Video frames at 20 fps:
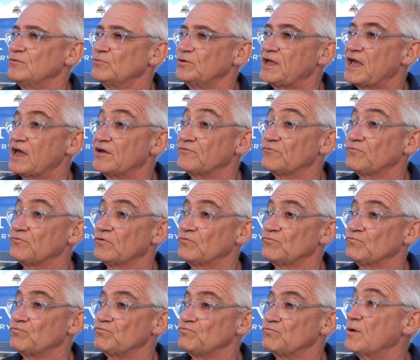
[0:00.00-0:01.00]
we have
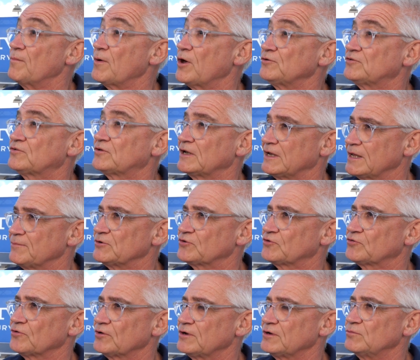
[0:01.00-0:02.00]
remote
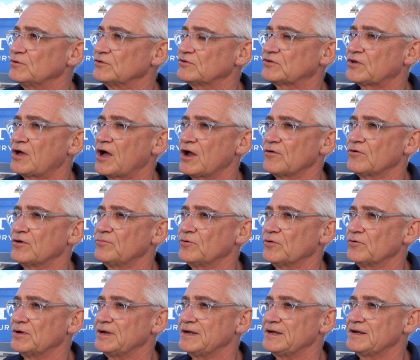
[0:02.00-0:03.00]
telemetry with Siren
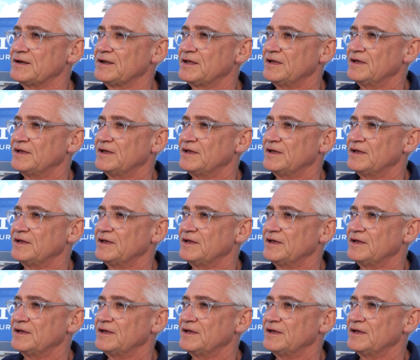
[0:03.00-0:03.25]
Marine.